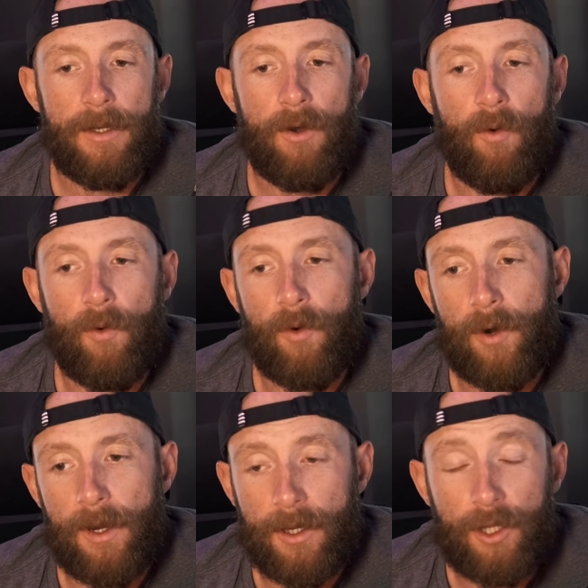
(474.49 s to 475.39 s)

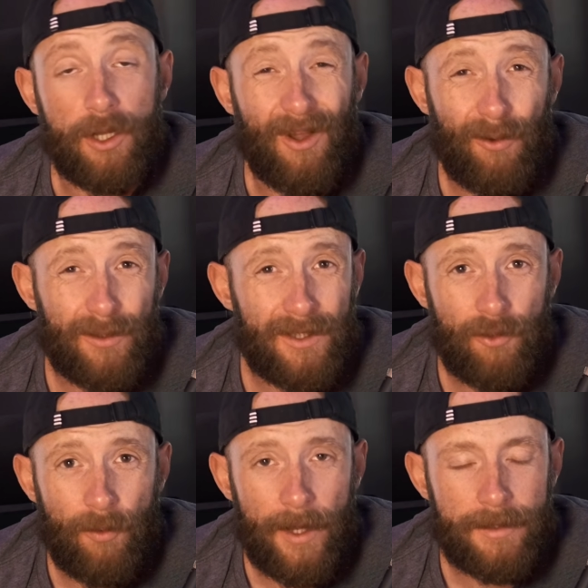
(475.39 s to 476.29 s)
or close
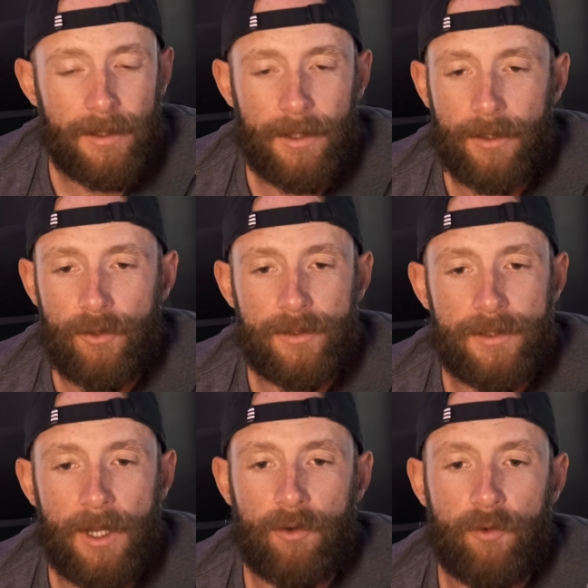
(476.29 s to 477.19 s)
to it, and good
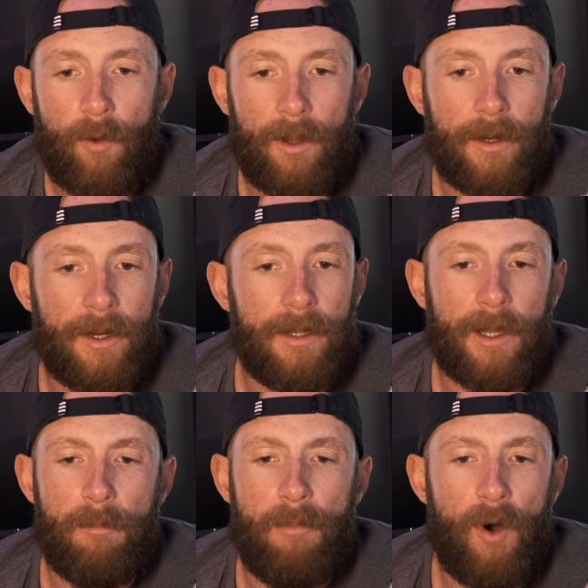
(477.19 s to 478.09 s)
sound quality
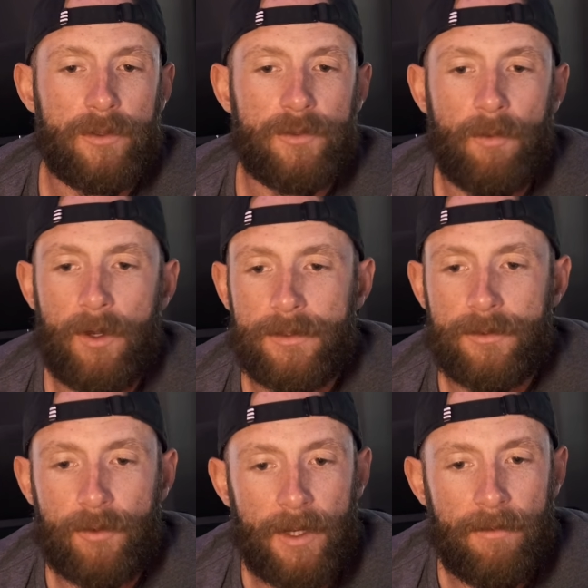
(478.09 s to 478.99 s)
like Bose ones,
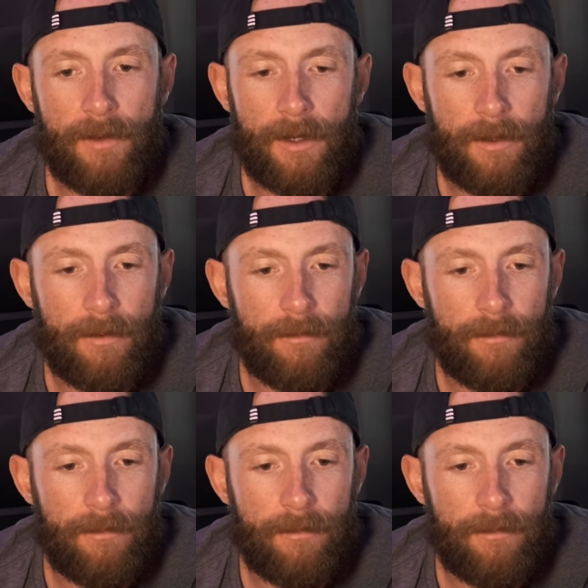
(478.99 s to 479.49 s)
or even